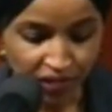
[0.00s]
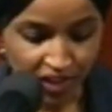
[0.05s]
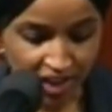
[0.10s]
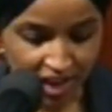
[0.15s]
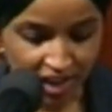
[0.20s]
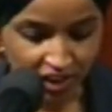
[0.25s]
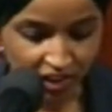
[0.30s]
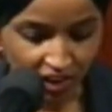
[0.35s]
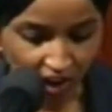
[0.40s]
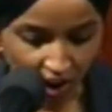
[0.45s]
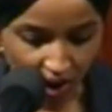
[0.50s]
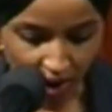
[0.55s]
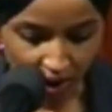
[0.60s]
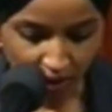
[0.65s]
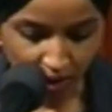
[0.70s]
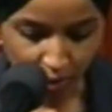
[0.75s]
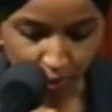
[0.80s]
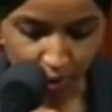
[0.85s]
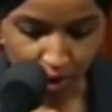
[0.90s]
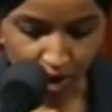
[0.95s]
These are
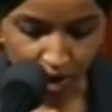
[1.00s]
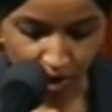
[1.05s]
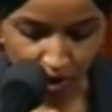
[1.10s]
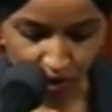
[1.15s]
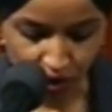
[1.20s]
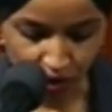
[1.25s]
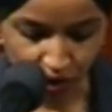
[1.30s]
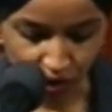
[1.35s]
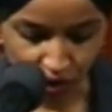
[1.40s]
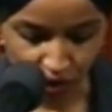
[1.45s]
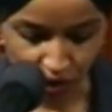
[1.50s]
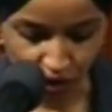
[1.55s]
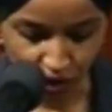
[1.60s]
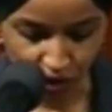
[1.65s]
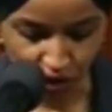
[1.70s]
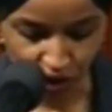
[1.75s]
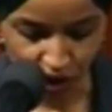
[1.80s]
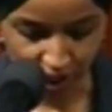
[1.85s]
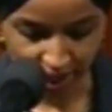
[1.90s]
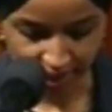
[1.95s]
the precursors
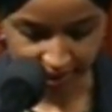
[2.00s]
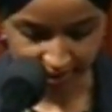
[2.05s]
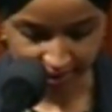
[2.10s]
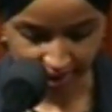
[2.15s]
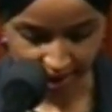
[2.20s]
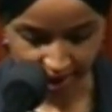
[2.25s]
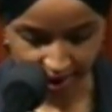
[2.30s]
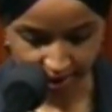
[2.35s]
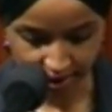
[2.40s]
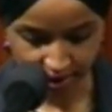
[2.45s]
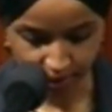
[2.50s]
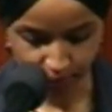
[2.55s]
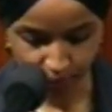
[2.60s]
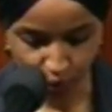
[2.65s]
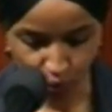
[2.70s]
to genocide.